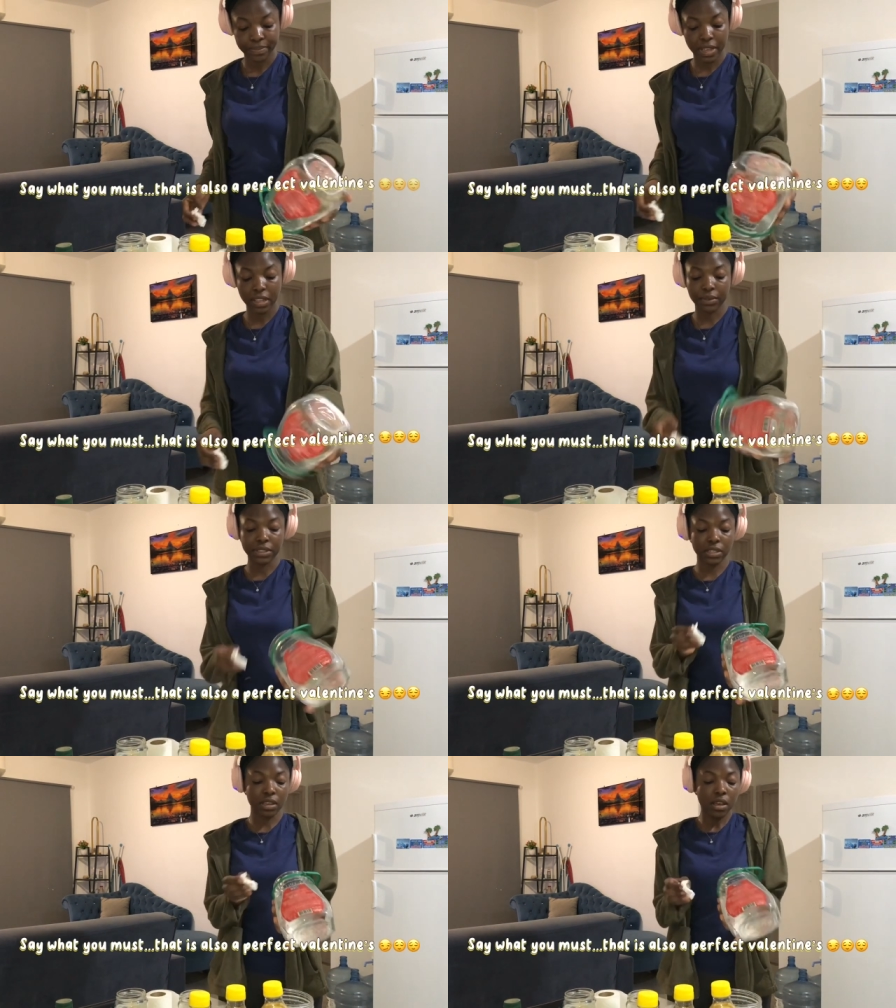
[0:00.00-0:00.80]

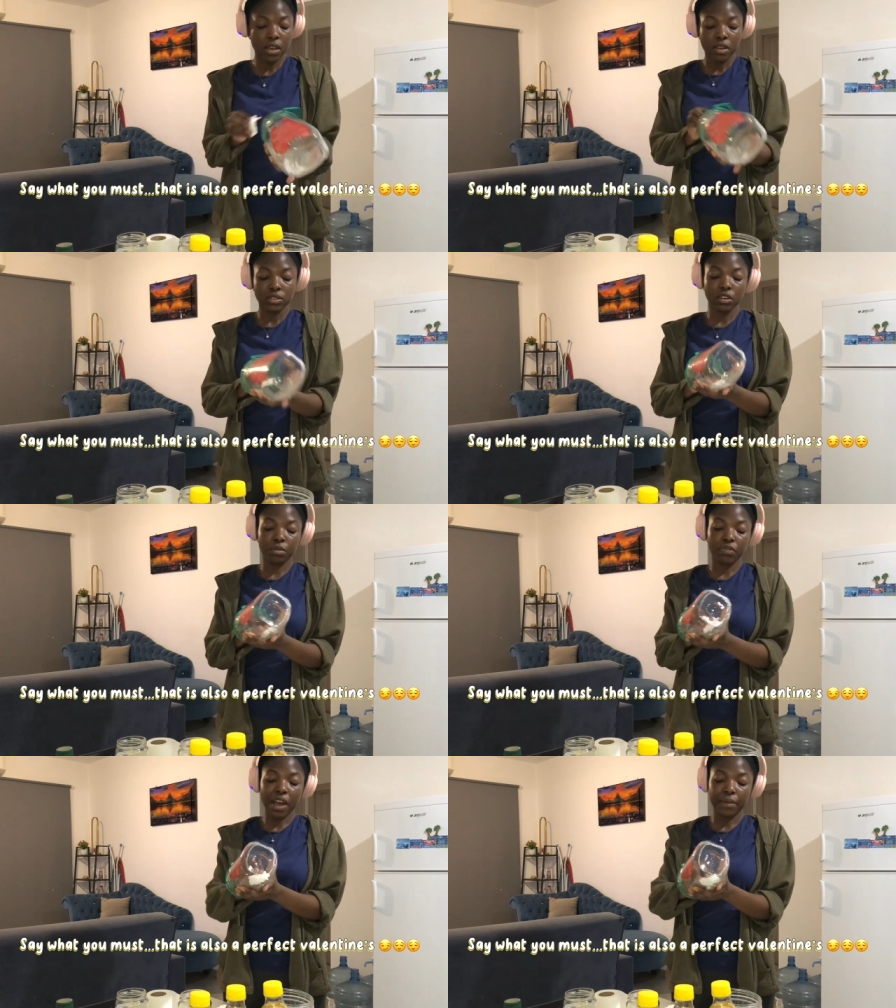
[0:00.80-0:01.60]
Anyways, so
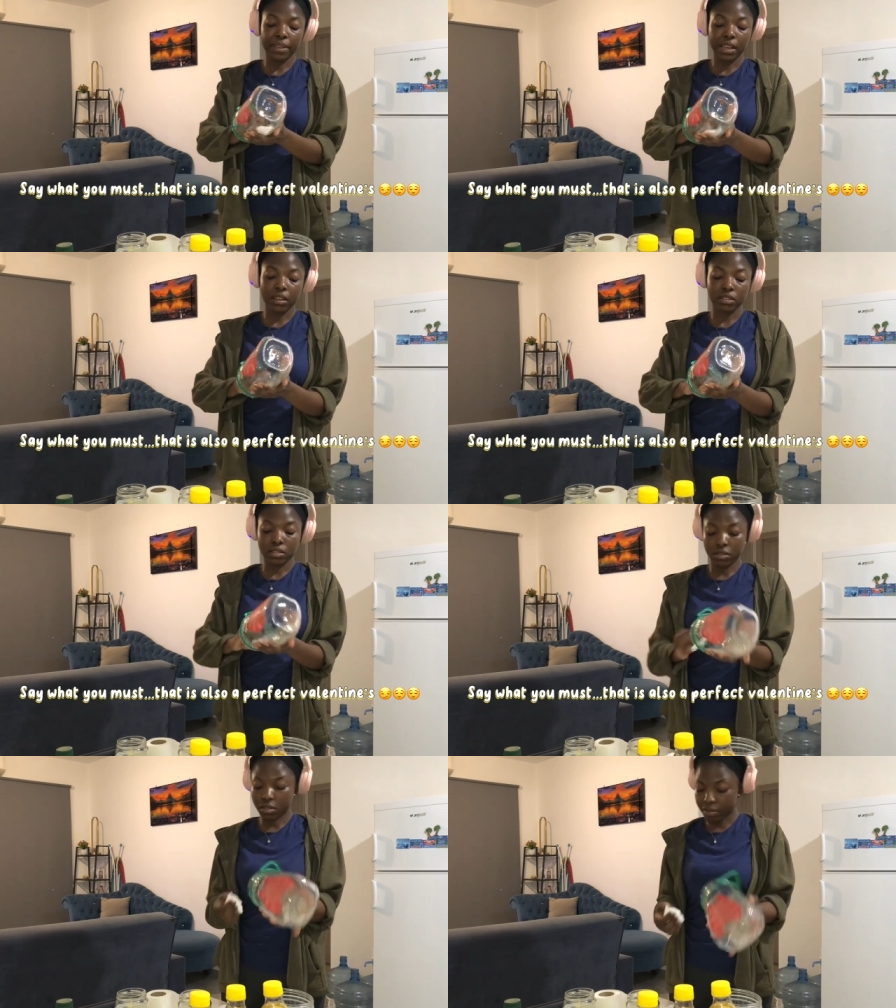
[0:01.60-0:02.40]
before I went out
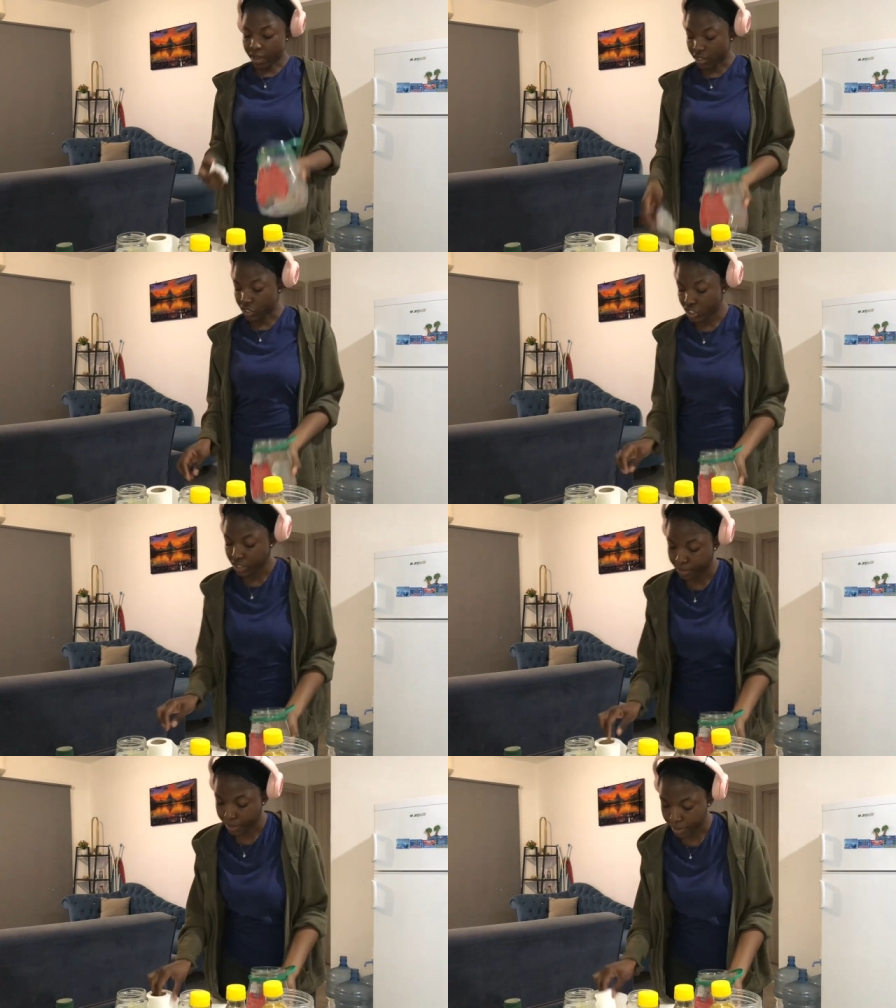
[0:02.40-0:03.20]
on my
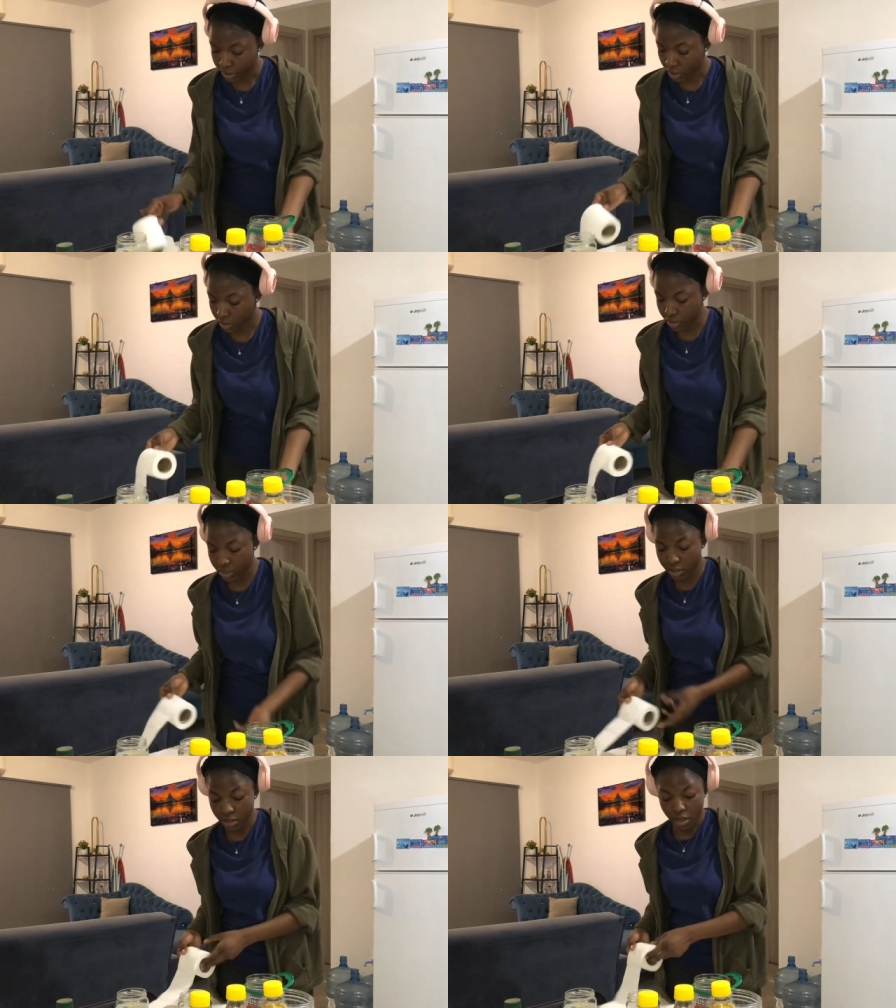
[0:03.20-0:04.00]
cheap
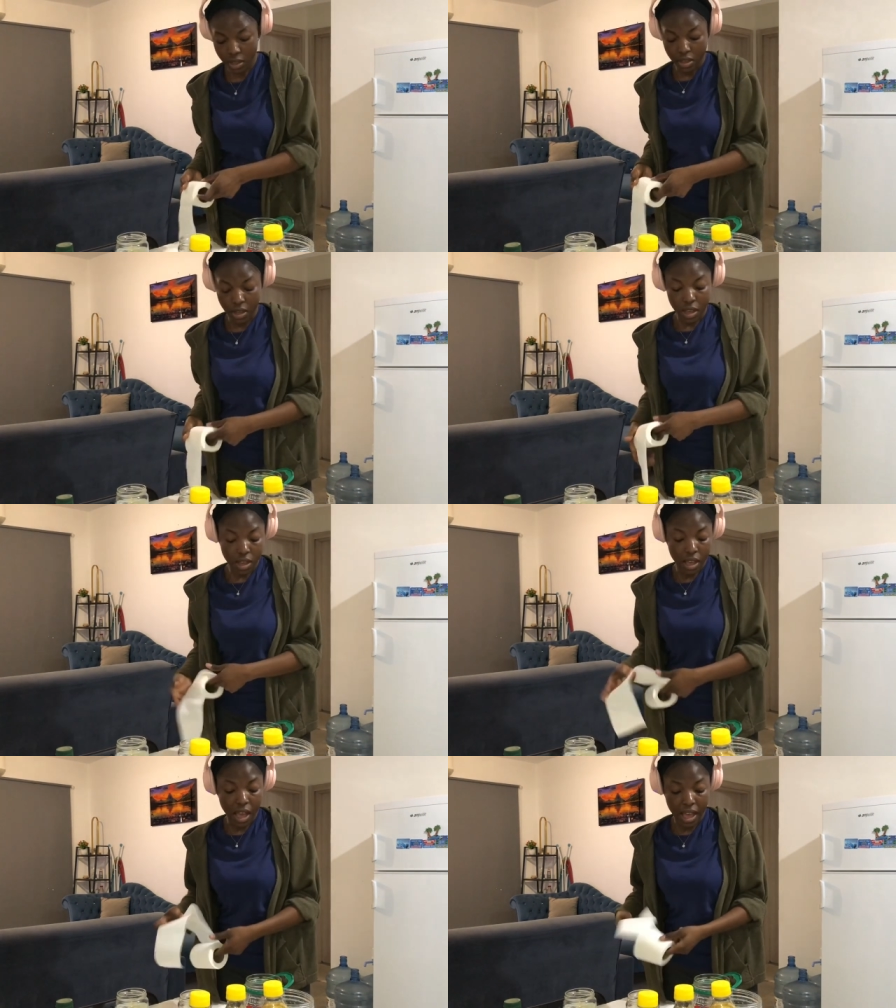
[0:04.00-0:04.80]
hunt,
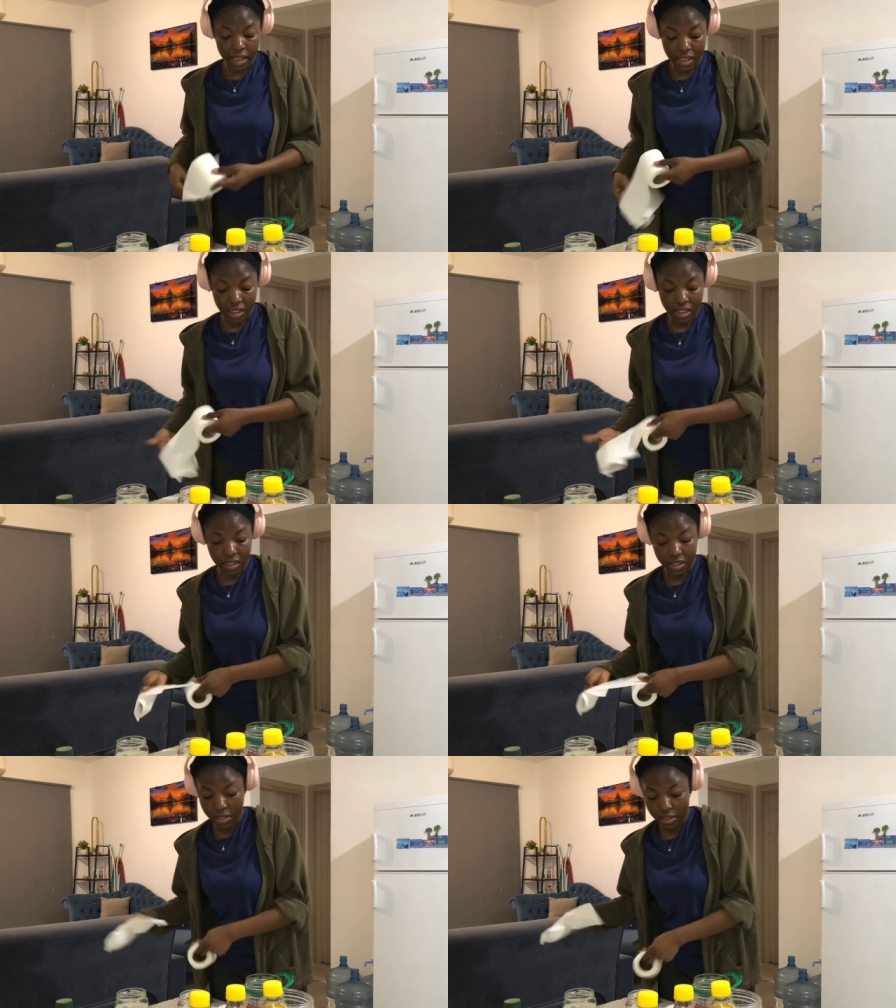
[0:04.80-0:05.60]
I
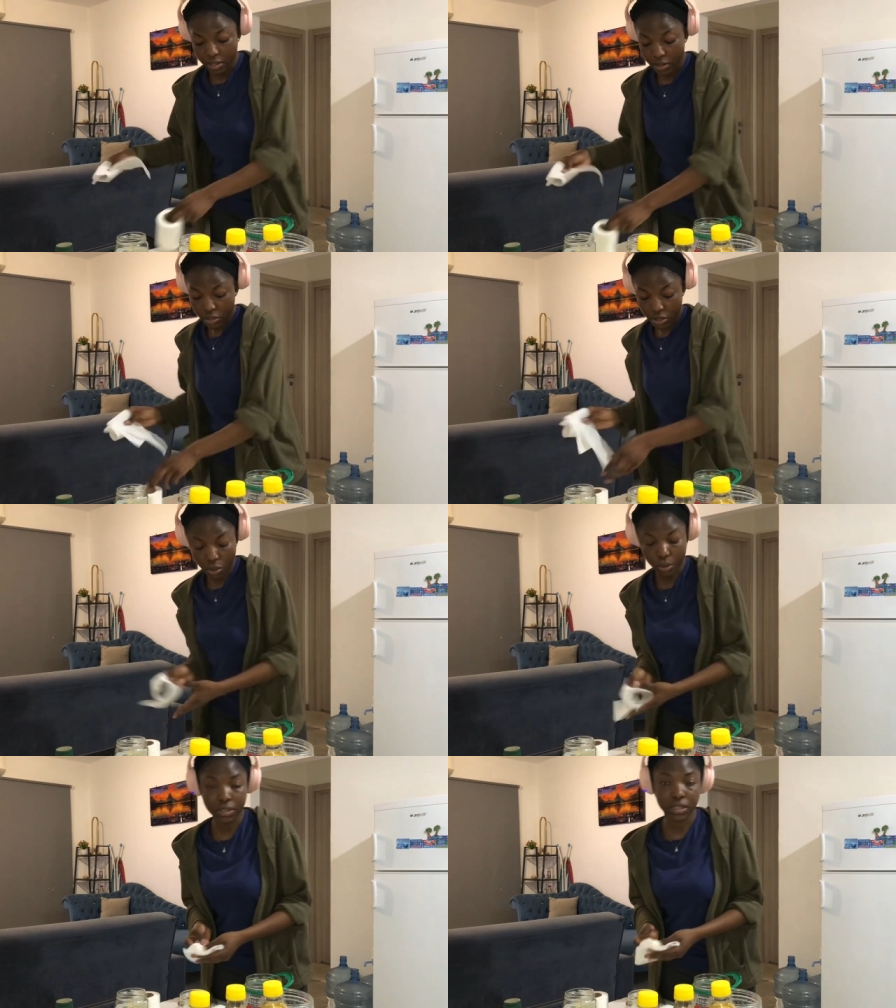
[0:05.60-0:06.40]
uh,
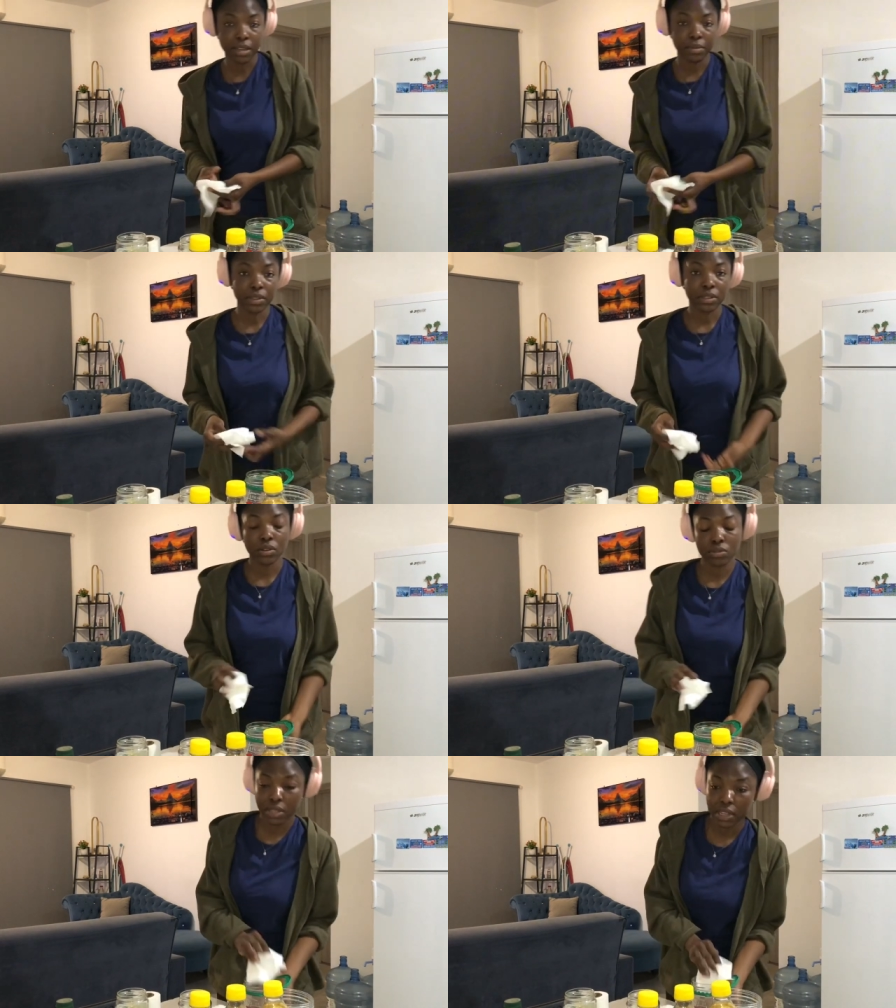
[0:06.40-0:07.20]
soaked them in
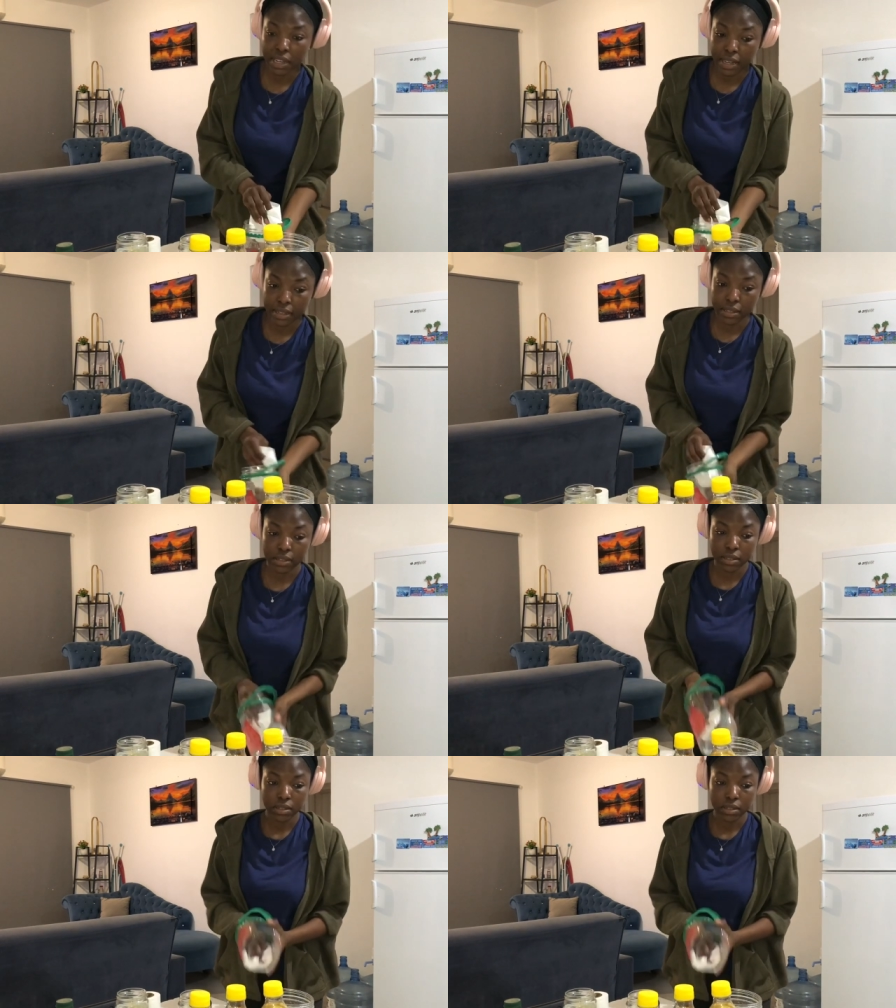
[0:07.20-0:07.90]
hot water and